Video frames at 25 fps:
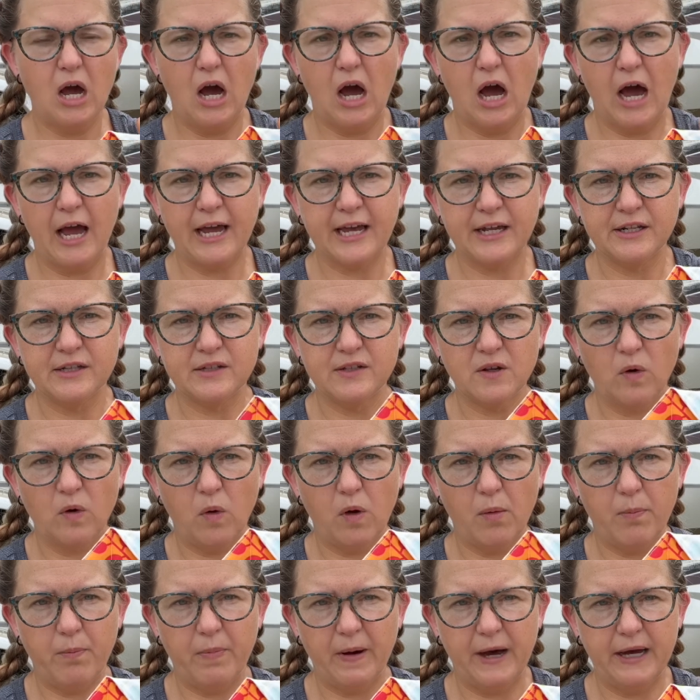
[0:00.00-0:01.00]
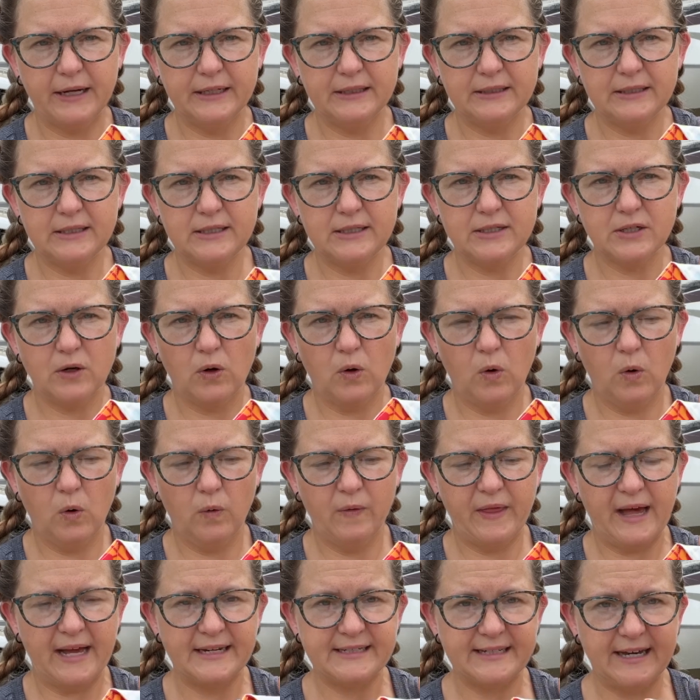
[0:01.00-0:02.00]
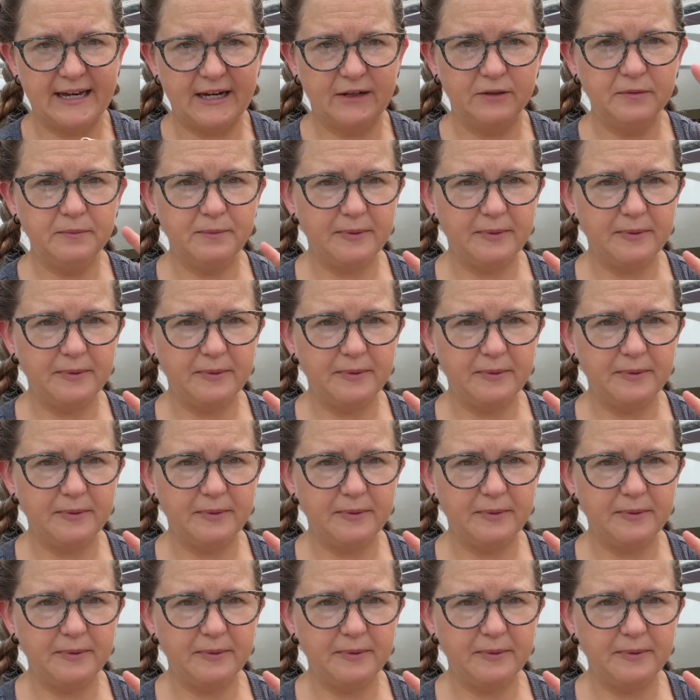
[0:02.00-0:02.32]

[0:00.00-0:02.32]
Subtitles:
I can sew a button to hold that down,